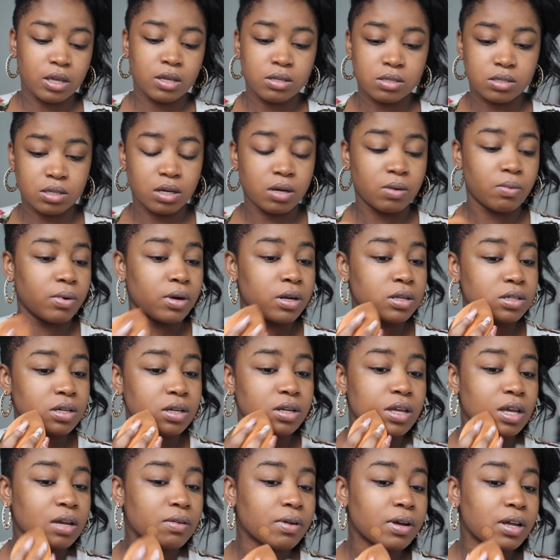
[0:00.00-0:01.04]
So we're just
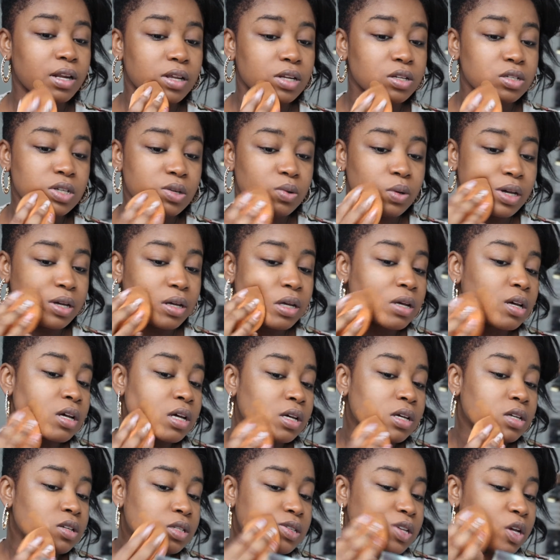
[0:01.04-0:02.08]
gonna get right into it.
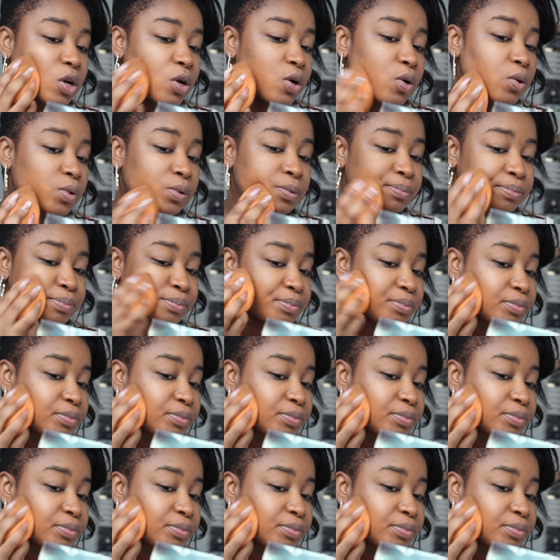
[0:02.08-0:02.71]
So,